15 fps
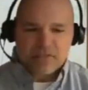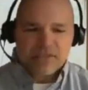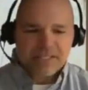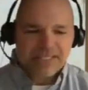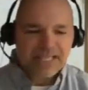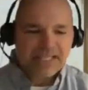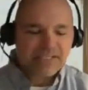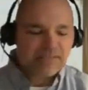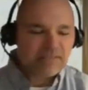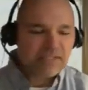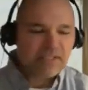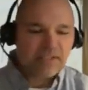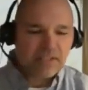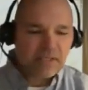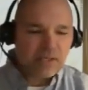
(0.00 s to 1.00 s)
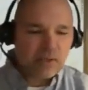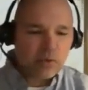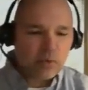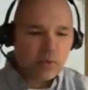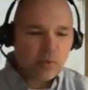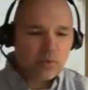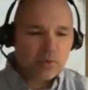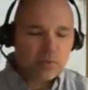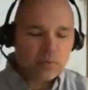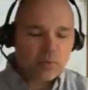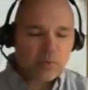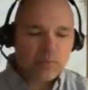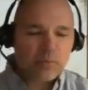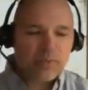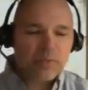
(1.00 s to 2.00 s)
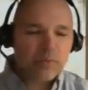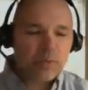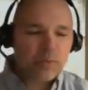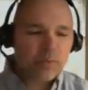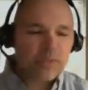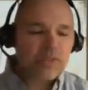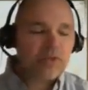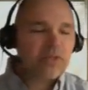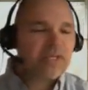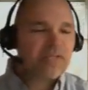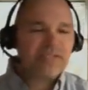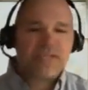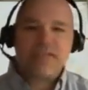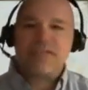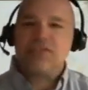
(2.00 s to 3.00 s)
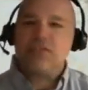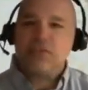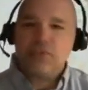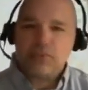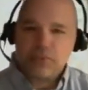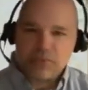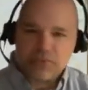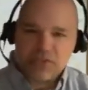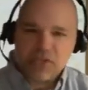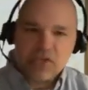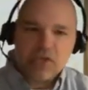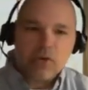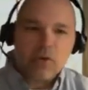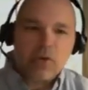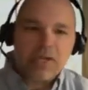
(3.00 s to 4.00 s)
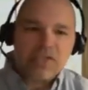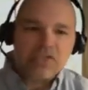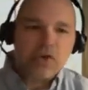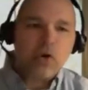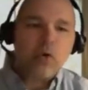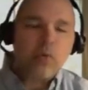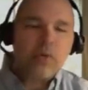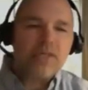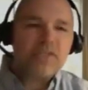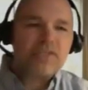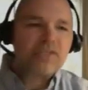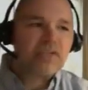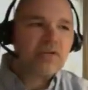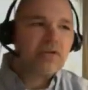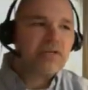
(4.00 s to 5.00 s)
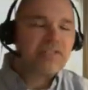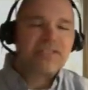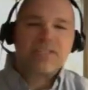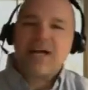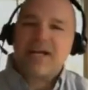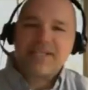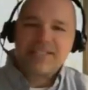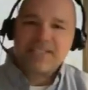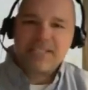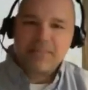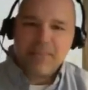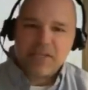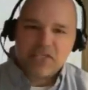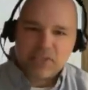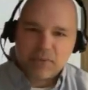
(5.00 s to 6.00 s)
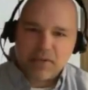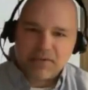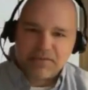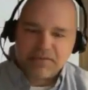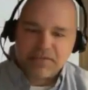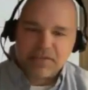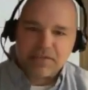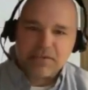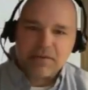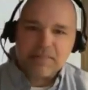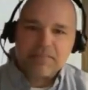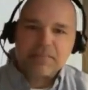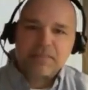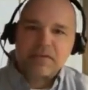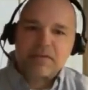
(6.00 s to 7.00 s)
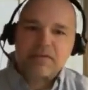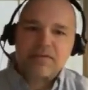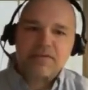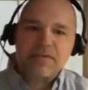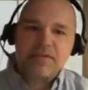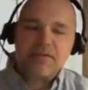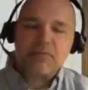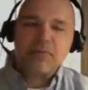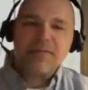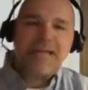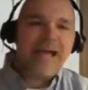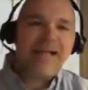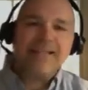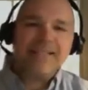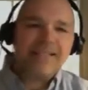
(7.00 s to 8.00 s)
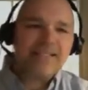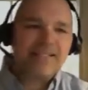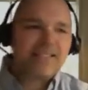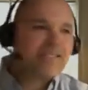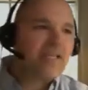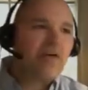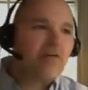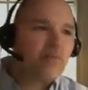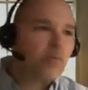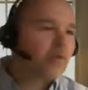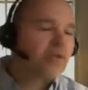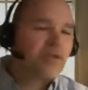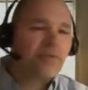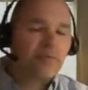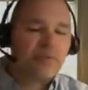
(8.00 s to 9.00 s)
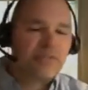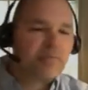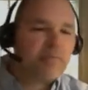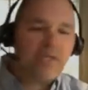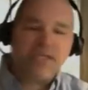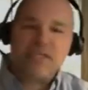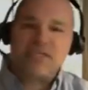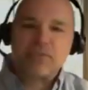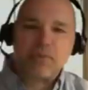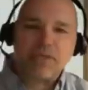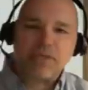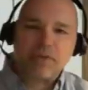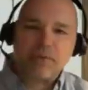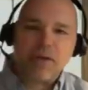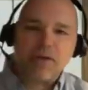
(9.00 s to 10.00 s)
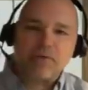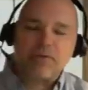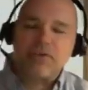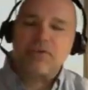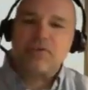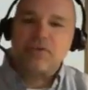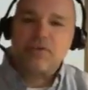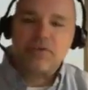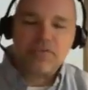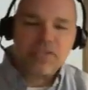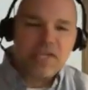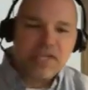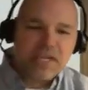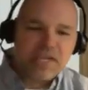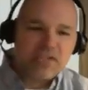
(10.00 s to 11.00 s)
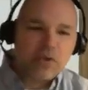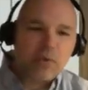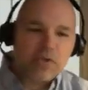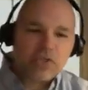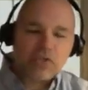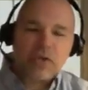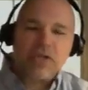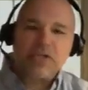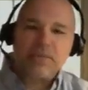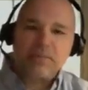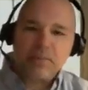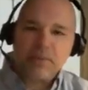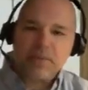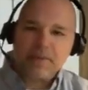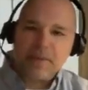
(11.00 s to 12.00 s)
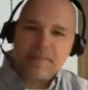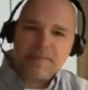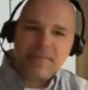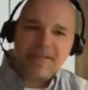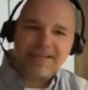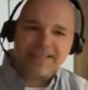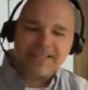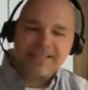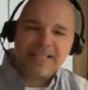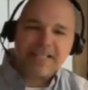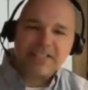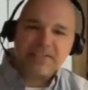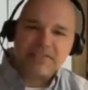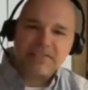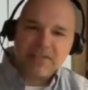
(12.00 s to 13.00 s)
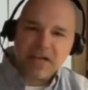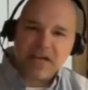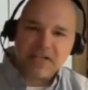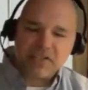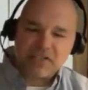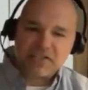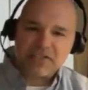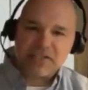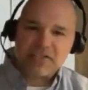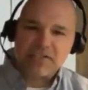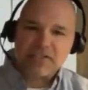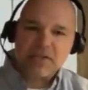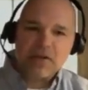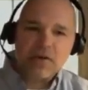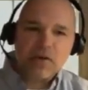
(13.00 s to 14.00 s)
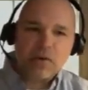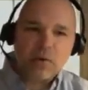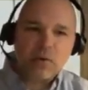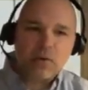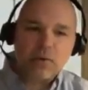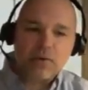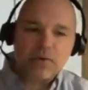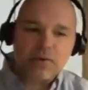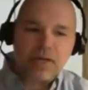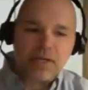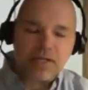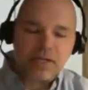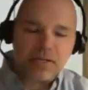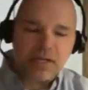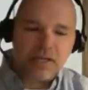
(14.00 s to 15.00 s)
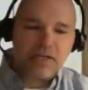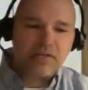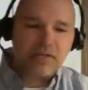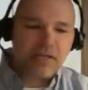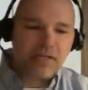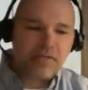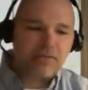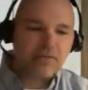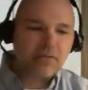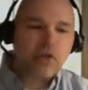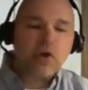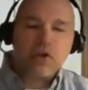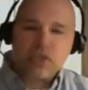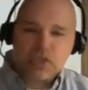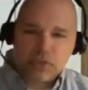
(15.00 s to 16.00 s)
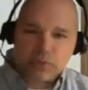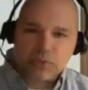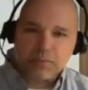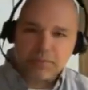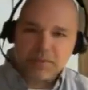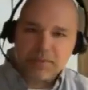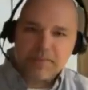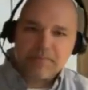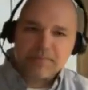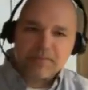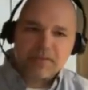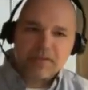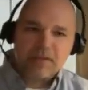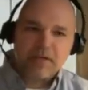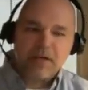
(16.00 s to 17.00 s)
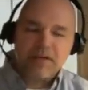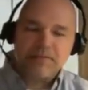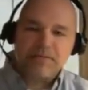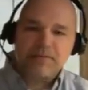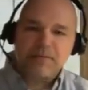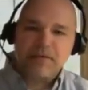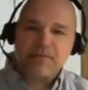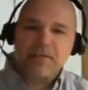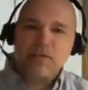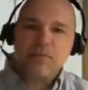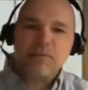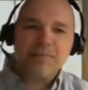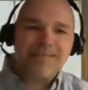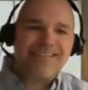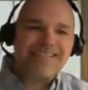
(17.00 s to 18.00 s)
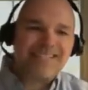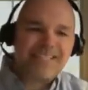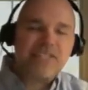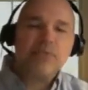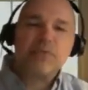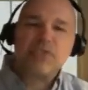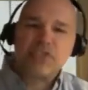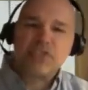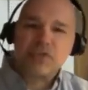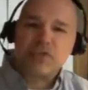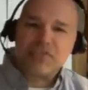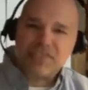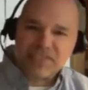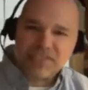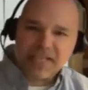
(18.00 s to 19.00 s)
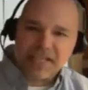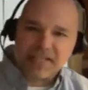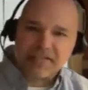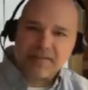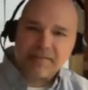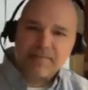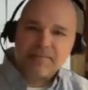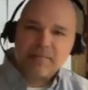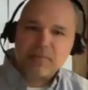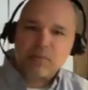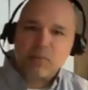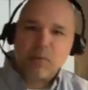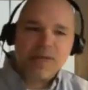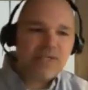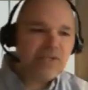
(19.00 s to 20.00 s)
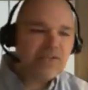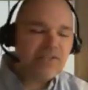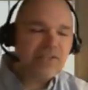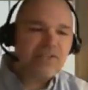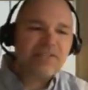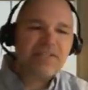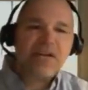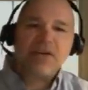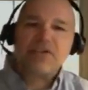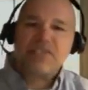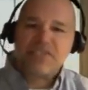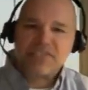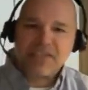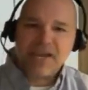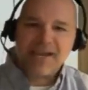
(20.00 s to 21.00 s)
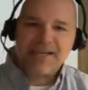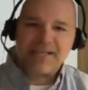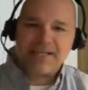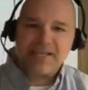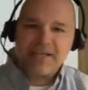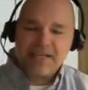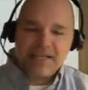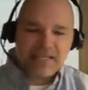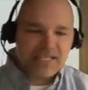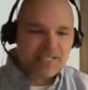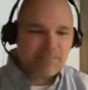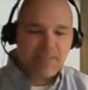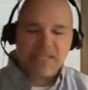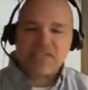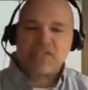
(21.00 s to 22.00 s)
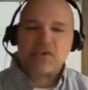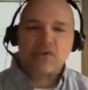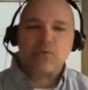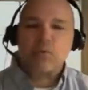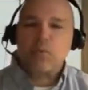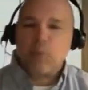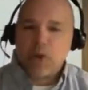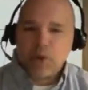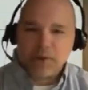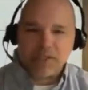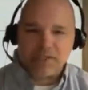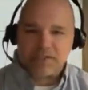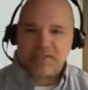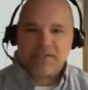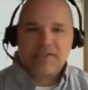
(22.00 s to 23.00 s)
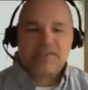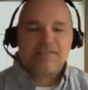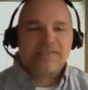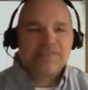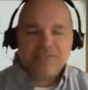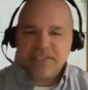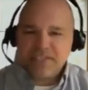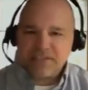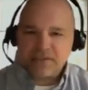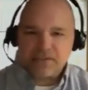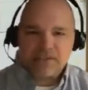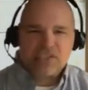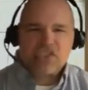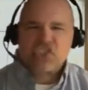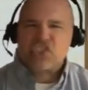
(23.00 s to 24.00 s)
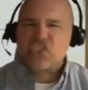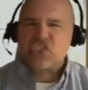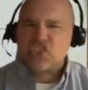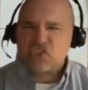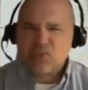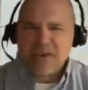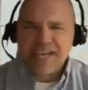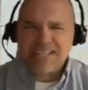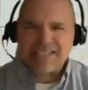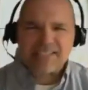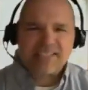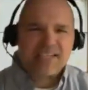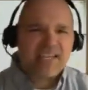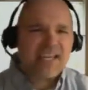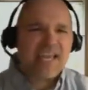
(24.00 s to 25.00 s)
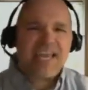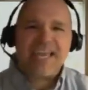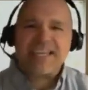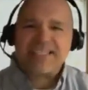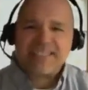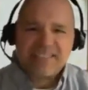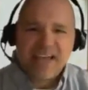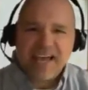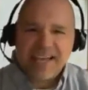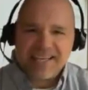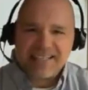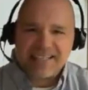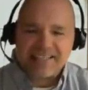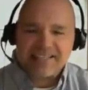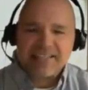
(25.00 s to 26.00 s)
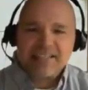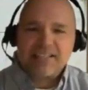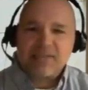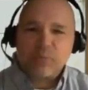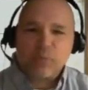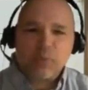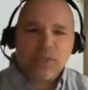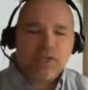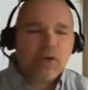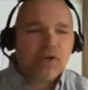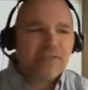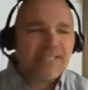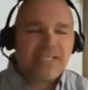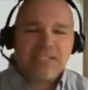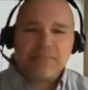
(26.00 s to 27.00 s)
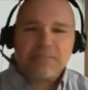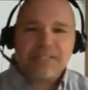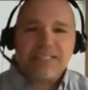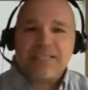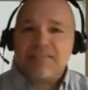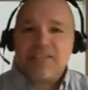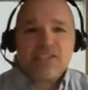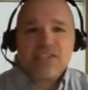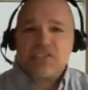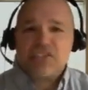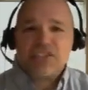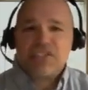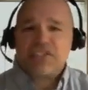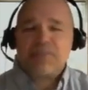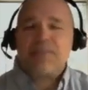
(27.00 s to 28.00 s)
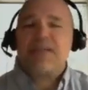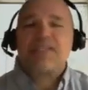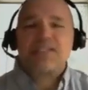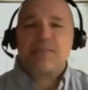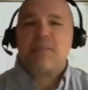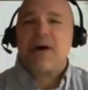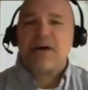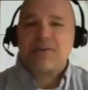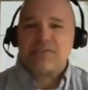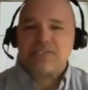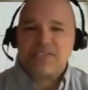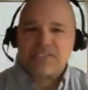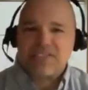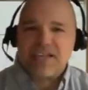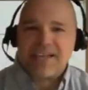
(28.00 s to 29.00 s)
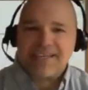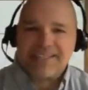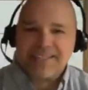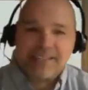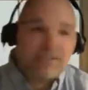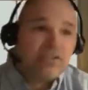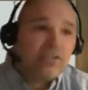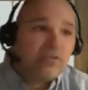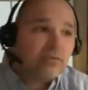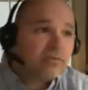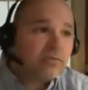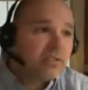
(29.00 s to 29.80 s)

collectively or when we when we look at say the news, it's always it's constantly based around fear. The reality itself, working through its minions running around with the news, is always trying to put a collective consciousness or a, a, a large group of, of human beings into a certain state. Why do you think the entire society is based on worry, fear, stress, anxiety? we are led to believe this is just the best a modern society can do.